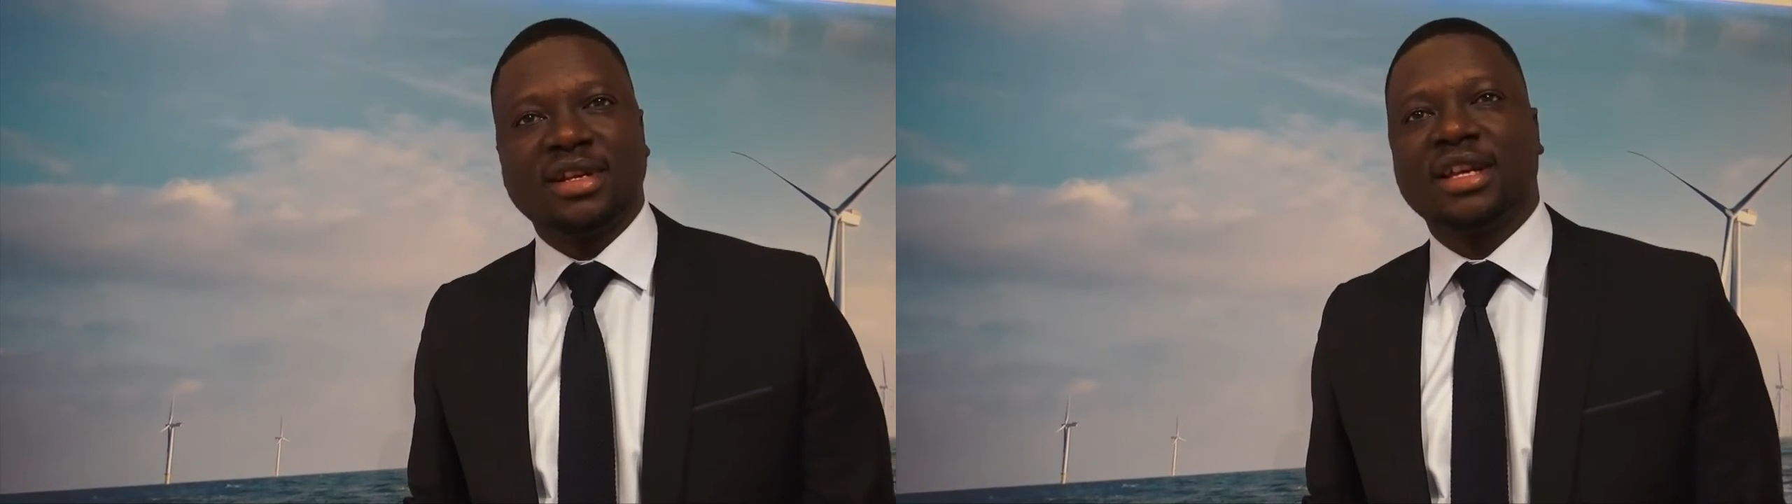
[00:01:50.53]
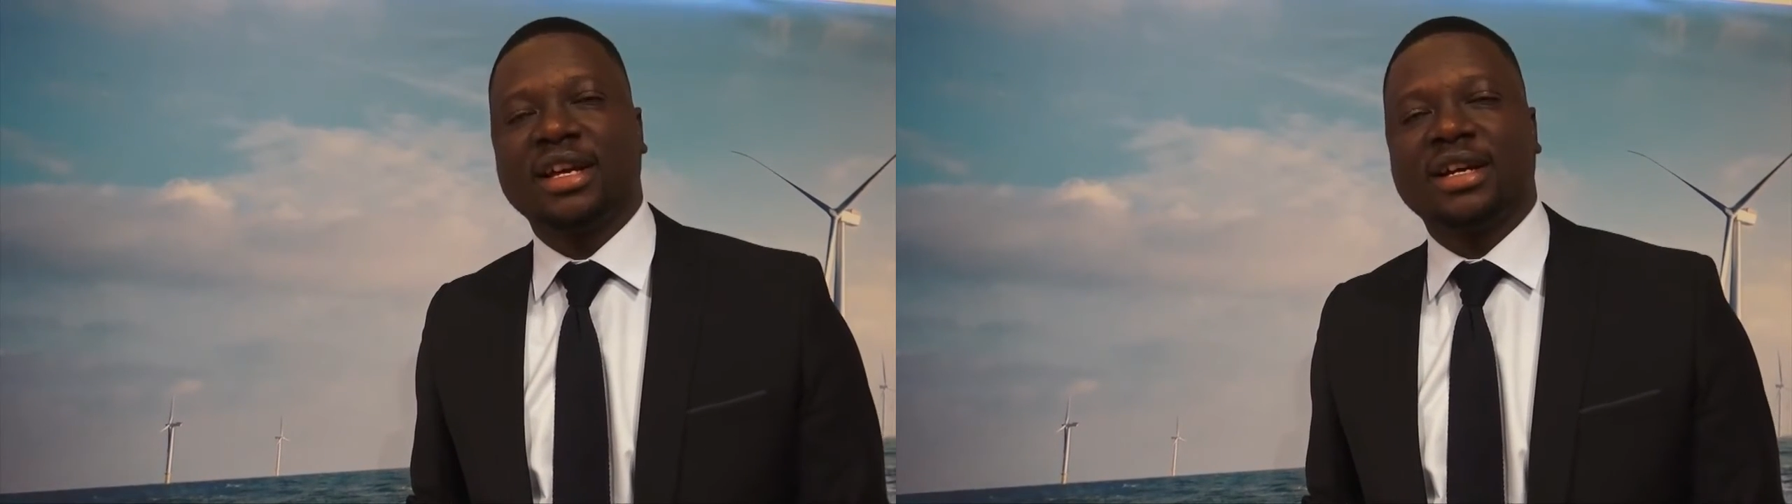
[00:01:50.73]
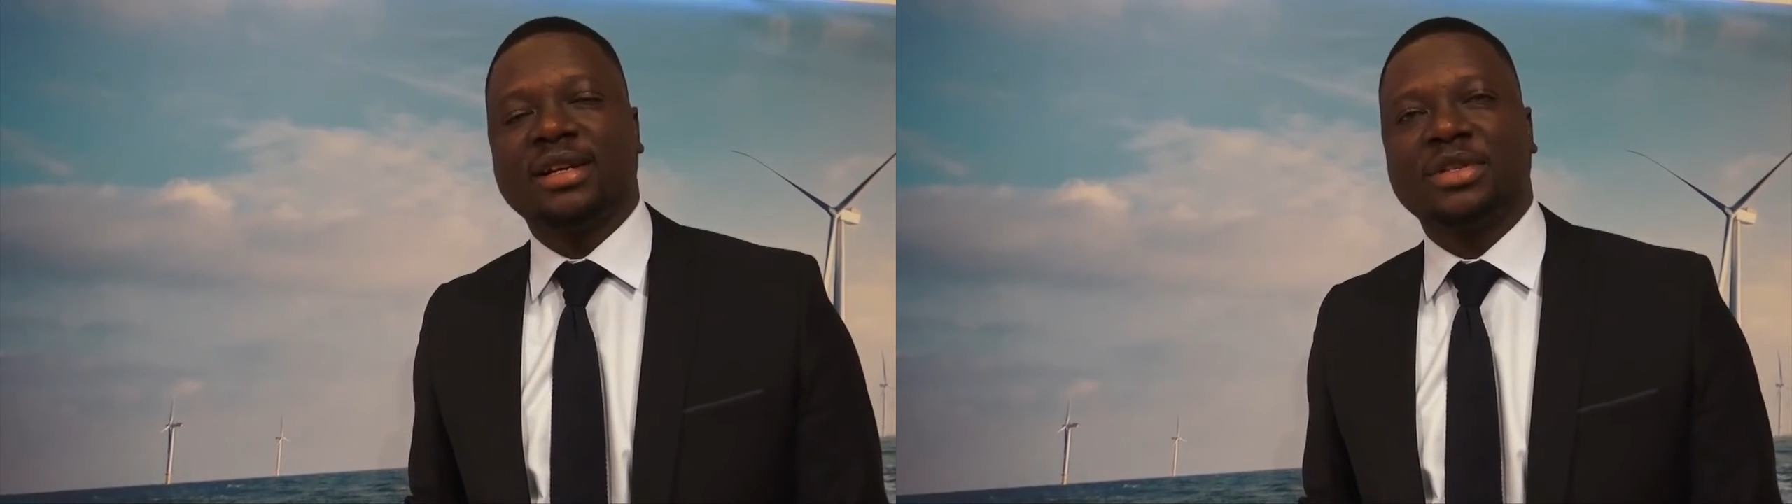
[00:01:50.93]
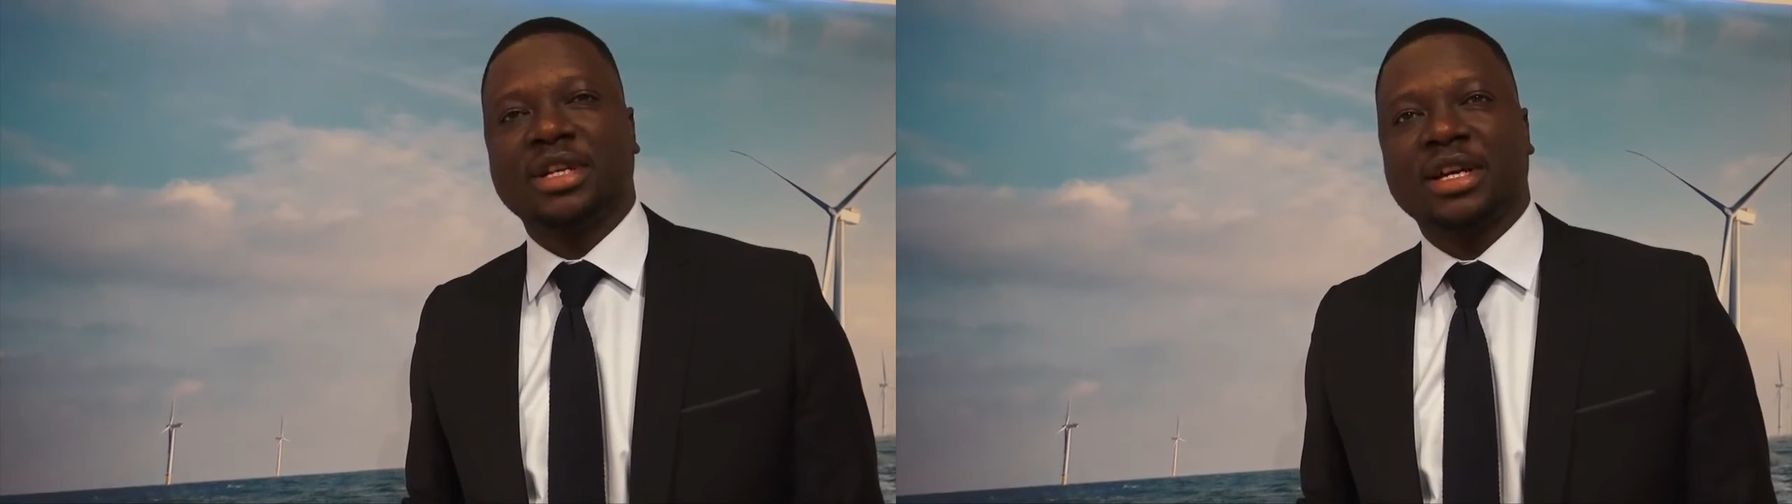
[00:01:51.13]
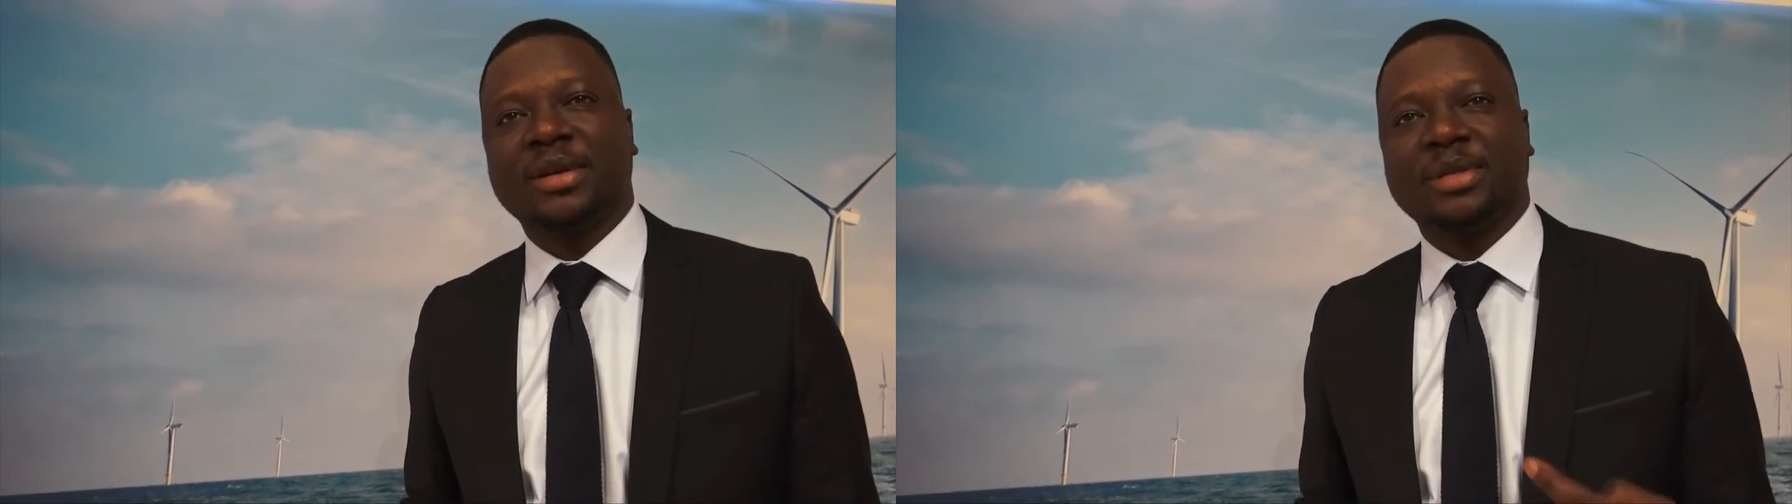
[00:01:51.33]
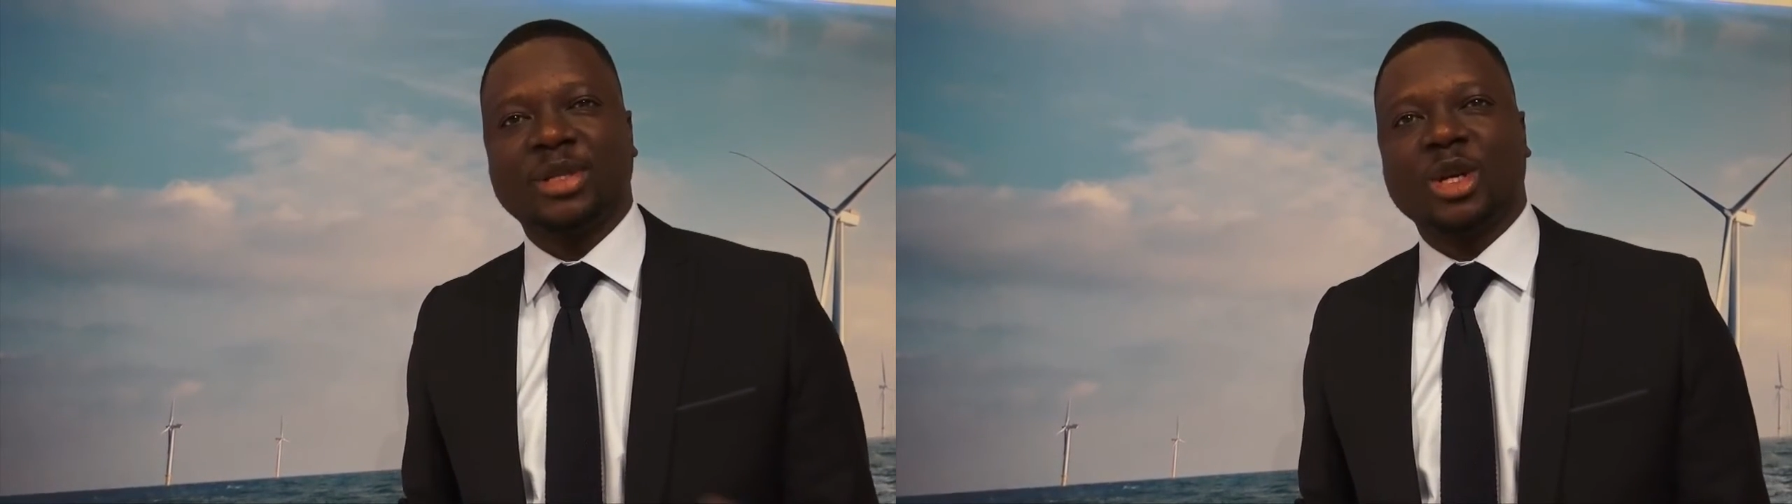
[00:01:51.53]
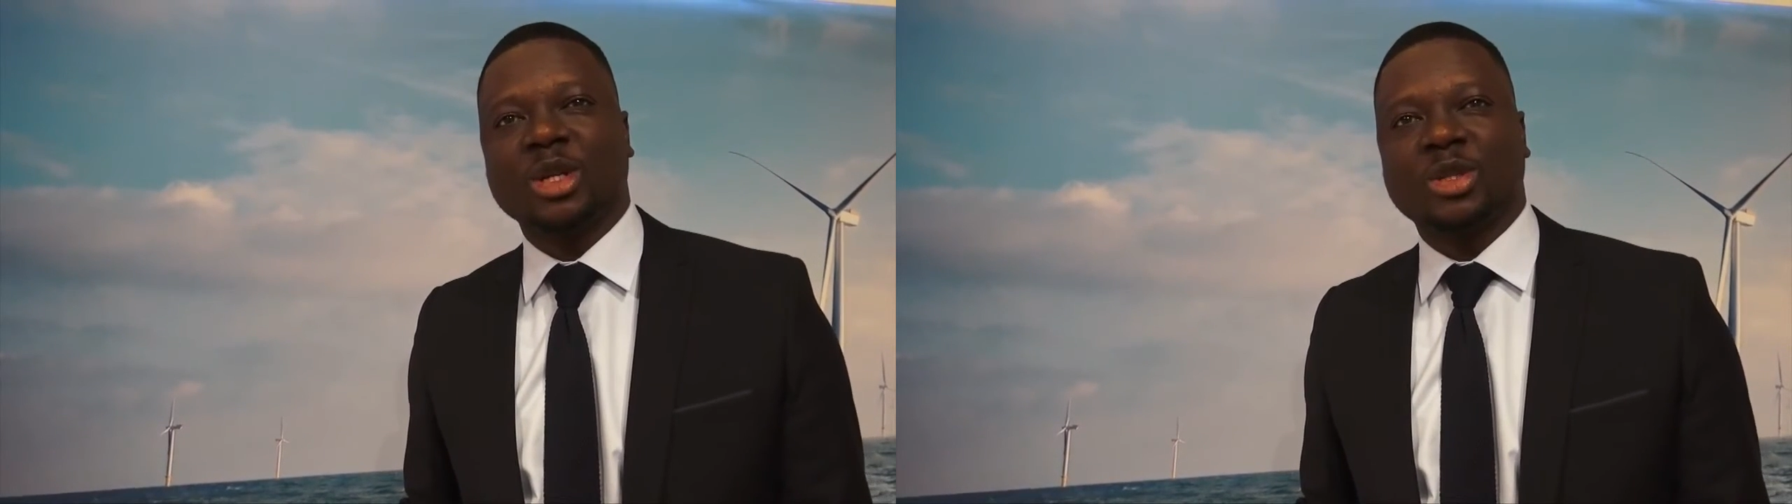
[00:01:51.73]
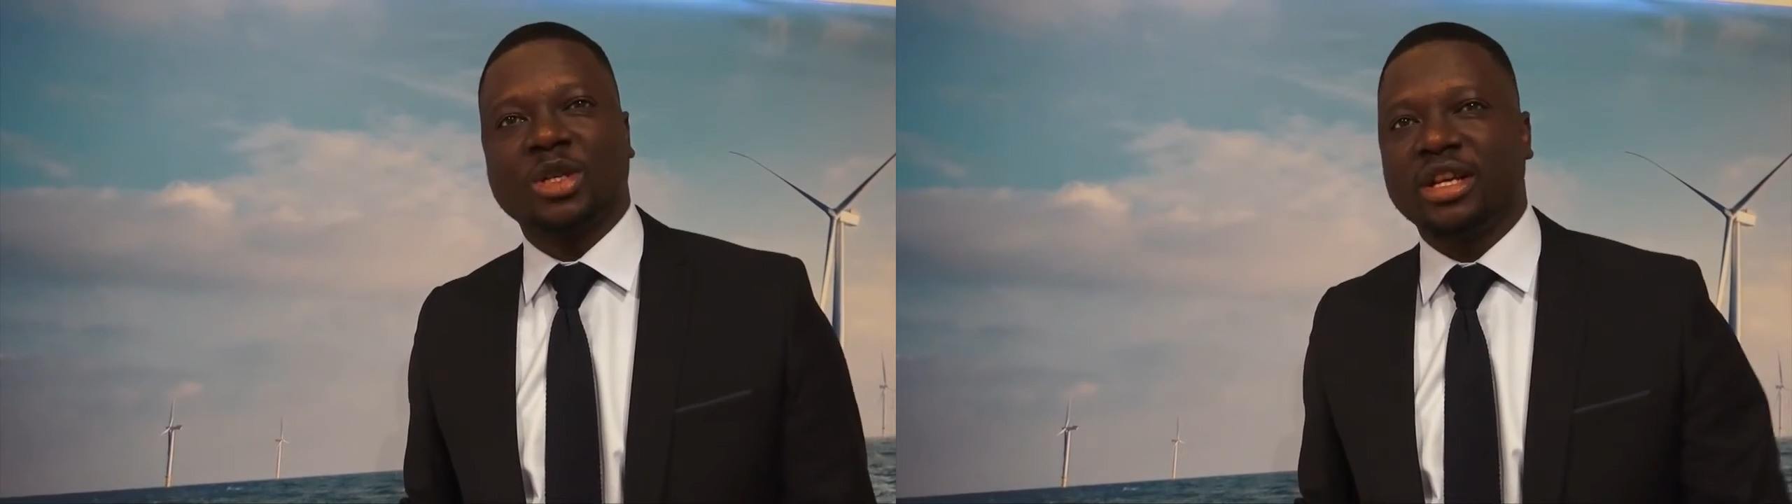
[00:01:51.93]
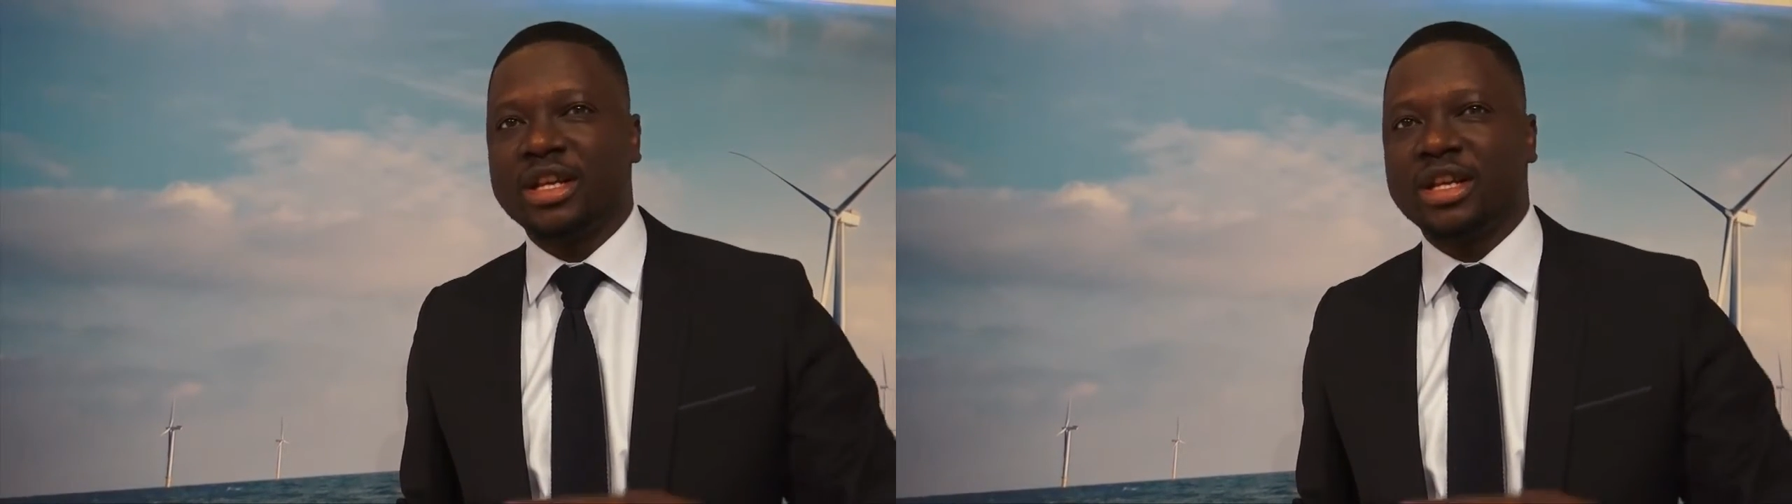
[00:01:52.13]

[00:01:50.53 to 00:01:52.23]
She comes and talk to you.